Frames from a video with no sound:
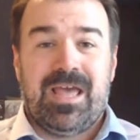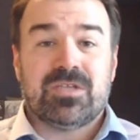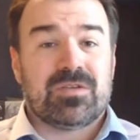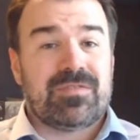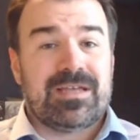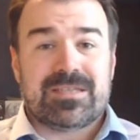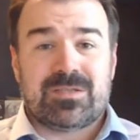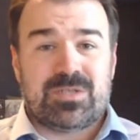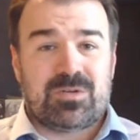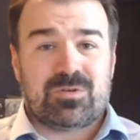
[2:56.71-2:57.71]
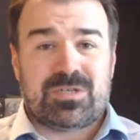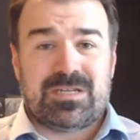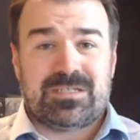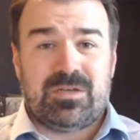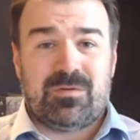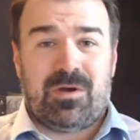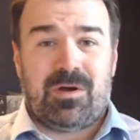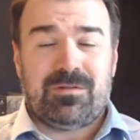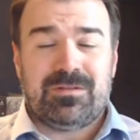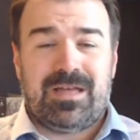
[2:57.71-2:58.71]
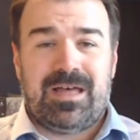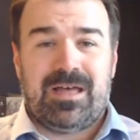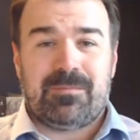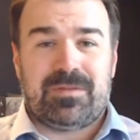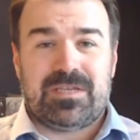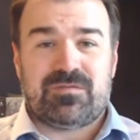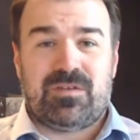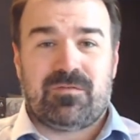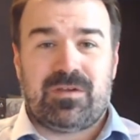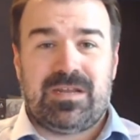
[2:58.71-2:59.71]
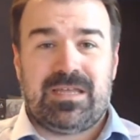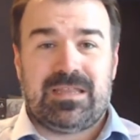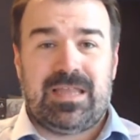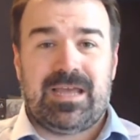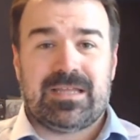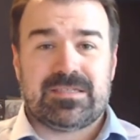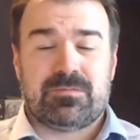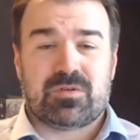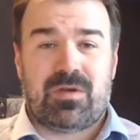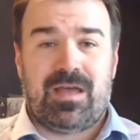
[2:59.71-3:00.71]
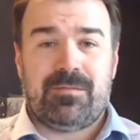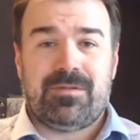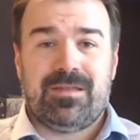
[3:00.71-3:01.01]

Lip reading: So if that sounds interesting to you at all, please feel free to hit like and subscribe.